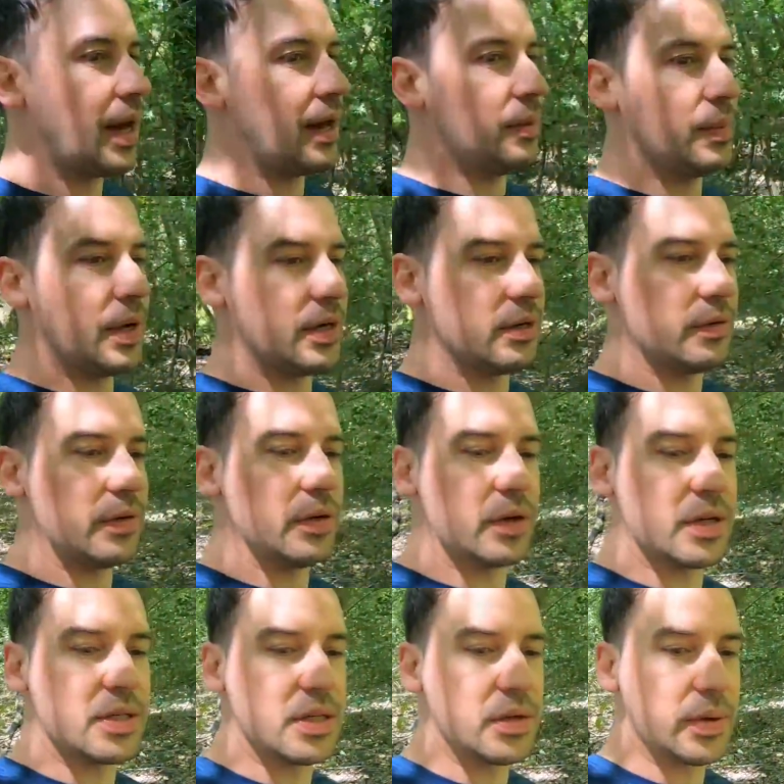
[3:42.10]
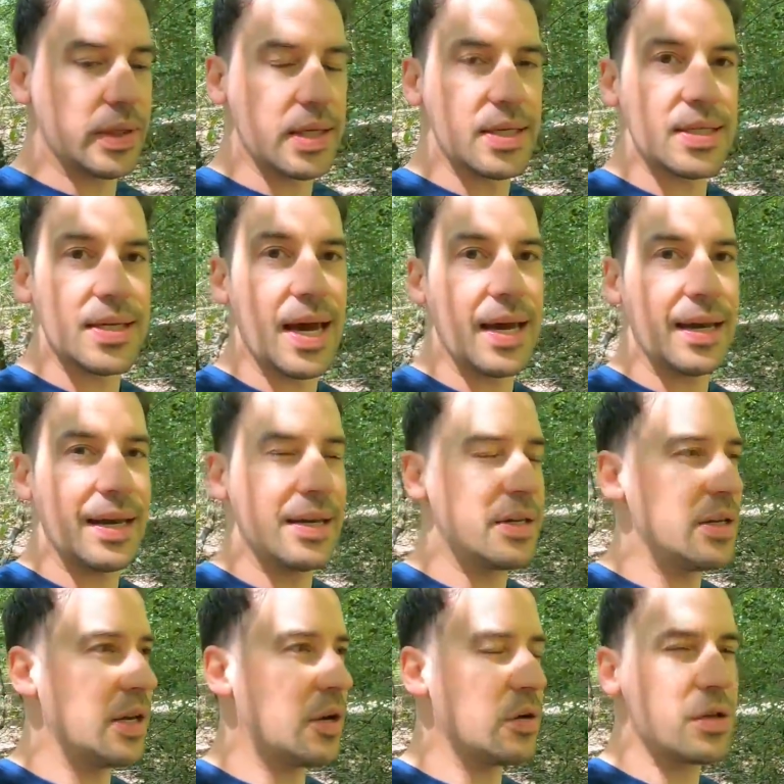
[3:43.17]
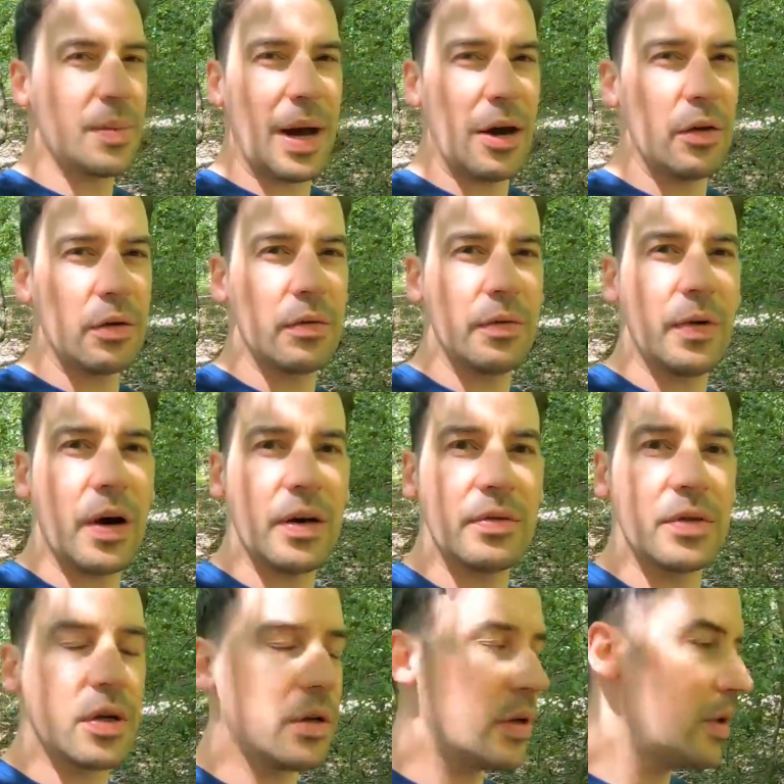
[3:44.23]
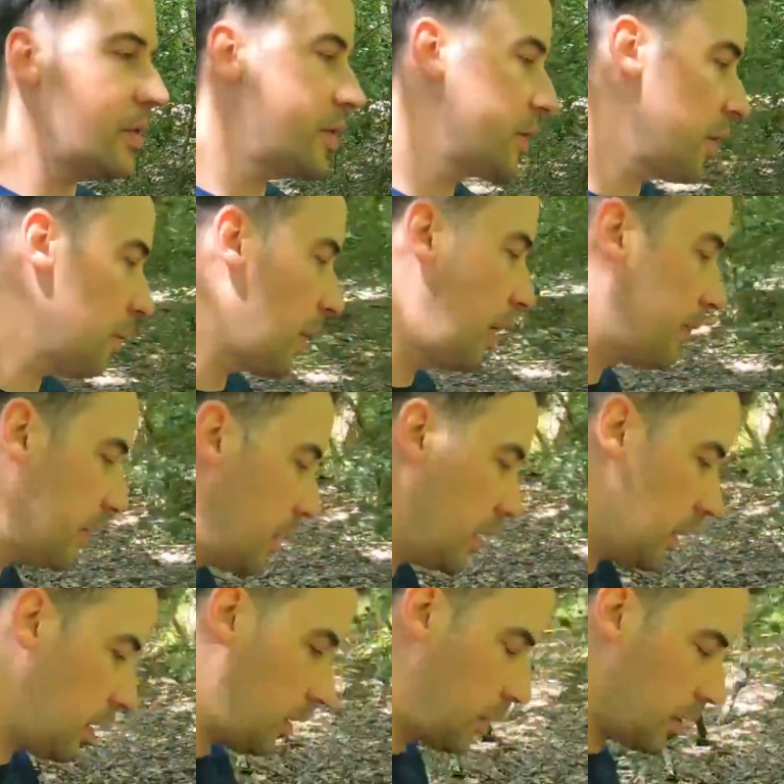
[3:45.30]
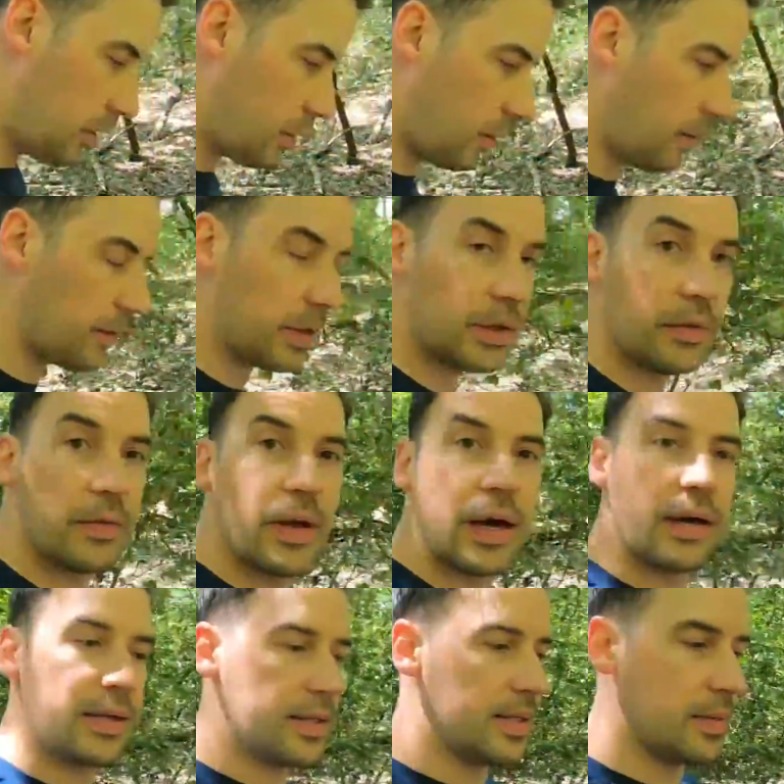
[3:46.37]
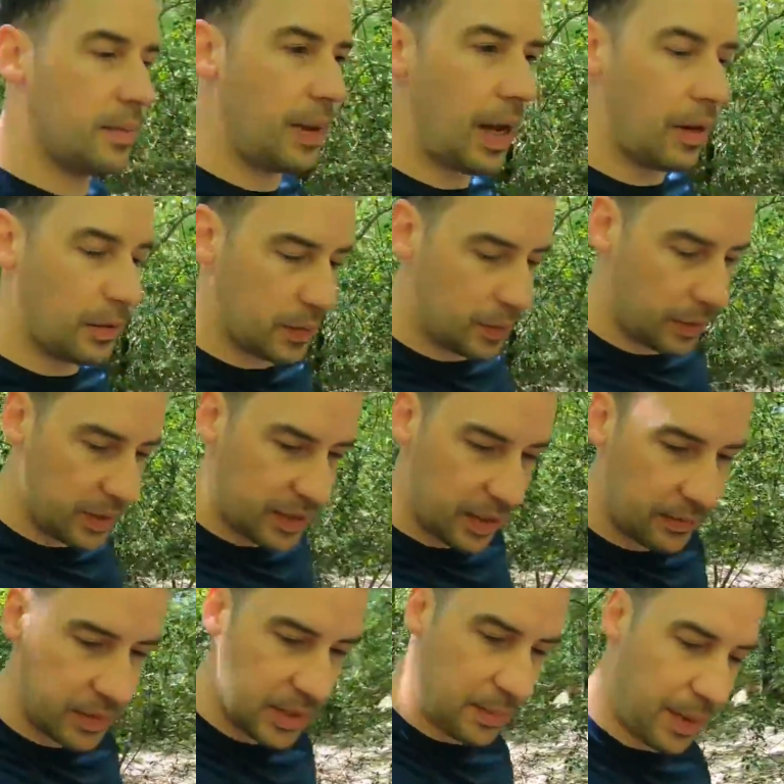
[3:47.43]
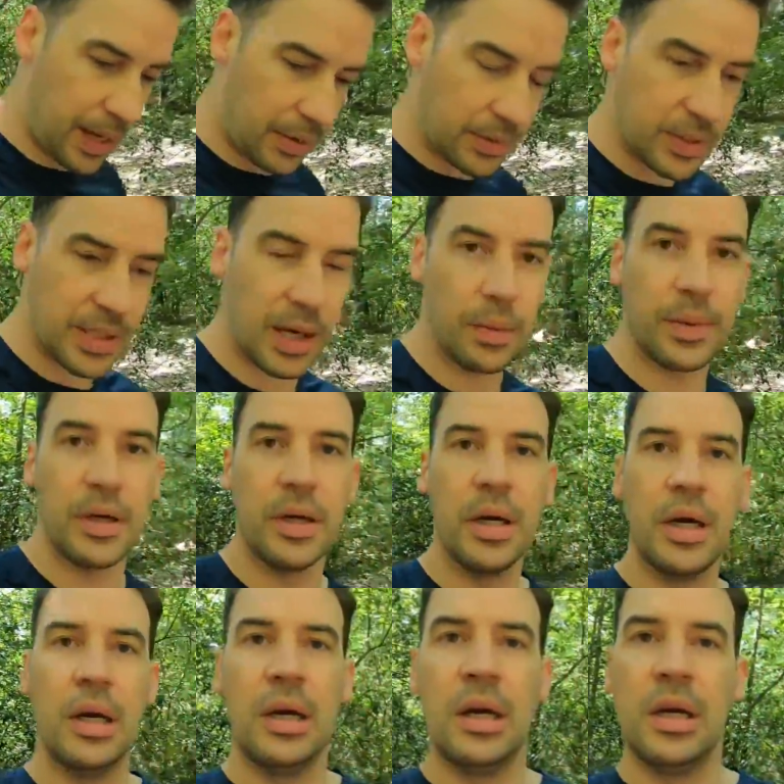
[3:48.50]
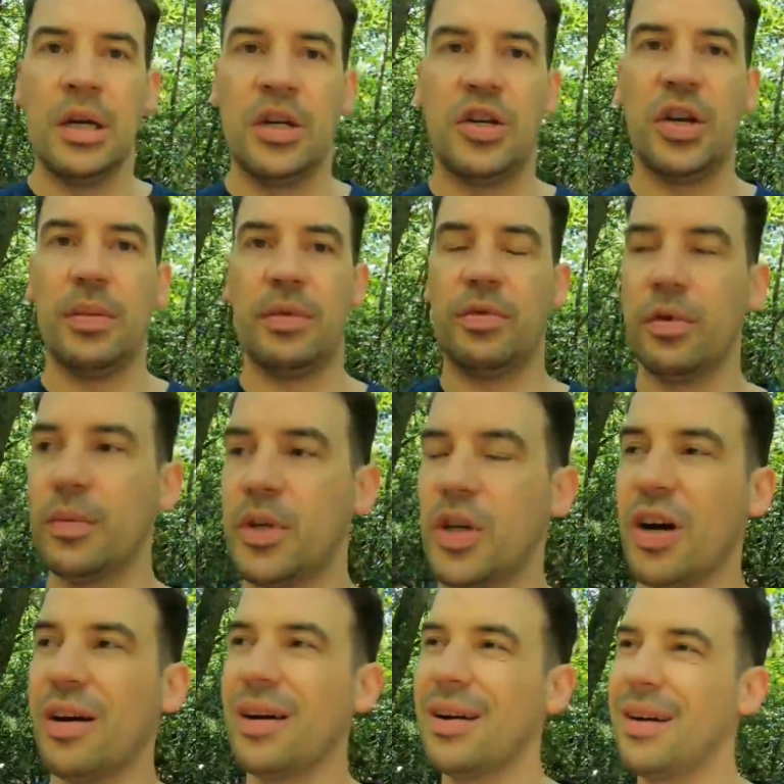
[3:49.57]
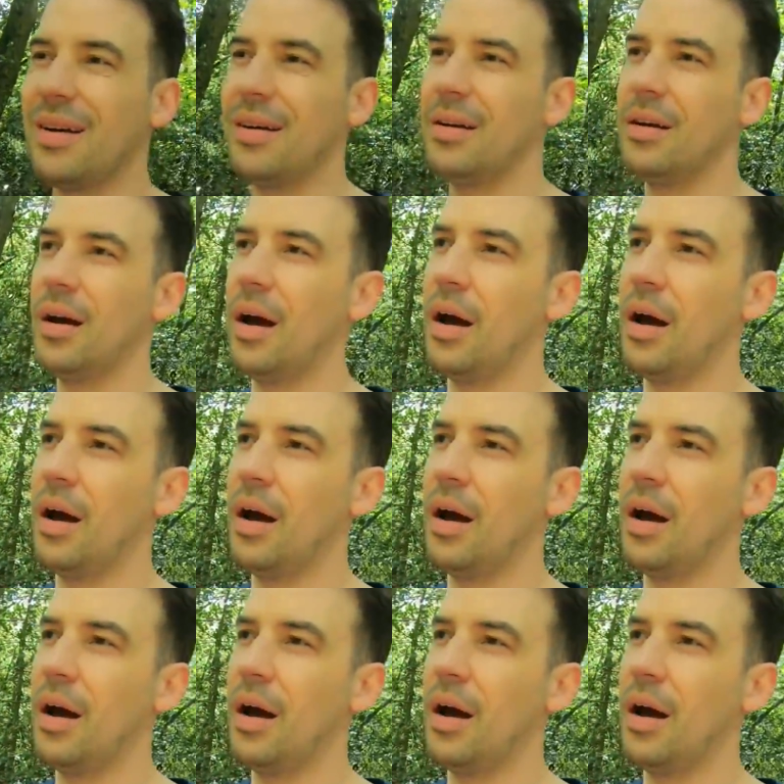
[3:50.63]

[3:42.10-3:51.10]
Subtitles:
that in mind if you're considering this tent. It costs about $105, so whatever the equivalent of that is in pounds, probably £70, and that would be shipped from China.